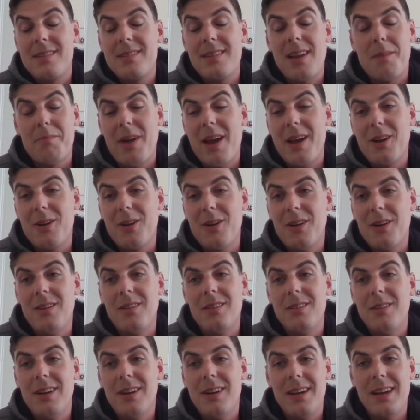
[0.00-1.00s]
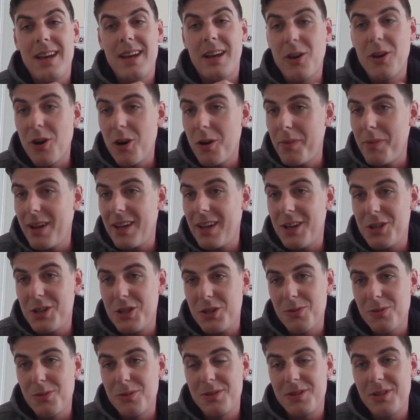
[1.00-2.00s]
some economic
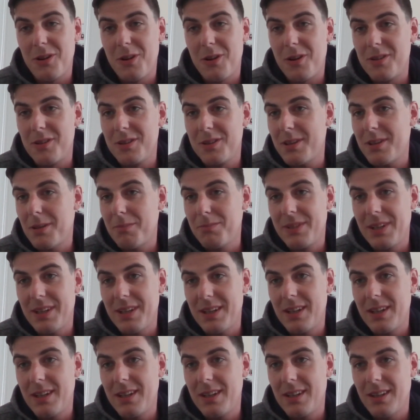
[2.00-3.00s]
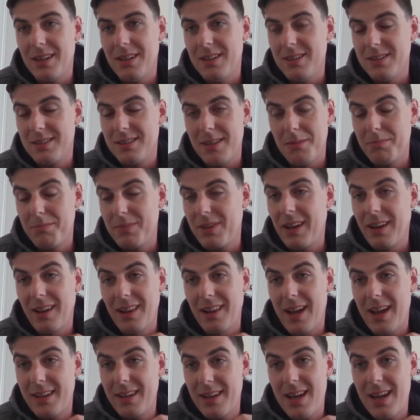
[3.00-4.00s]
issues or something
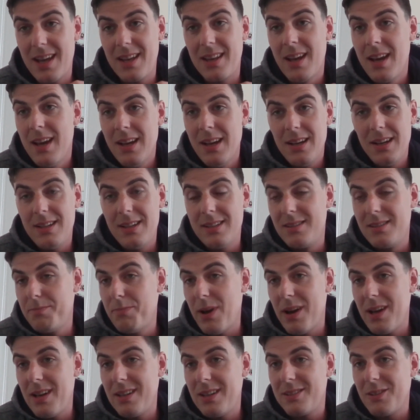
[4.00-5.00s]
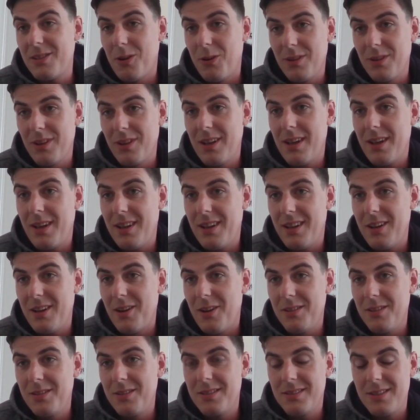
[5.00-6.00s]
like that. It's based only
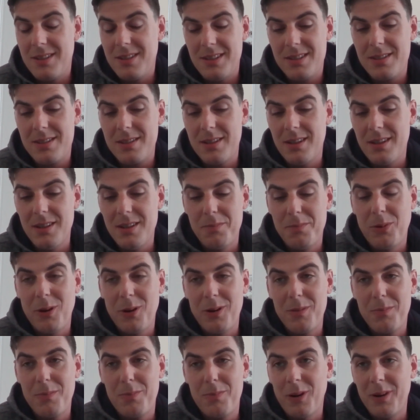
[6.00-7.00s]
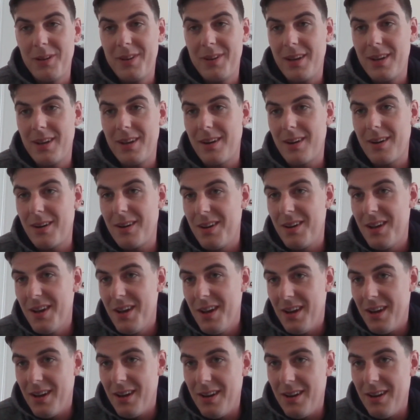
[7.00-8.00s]
on this political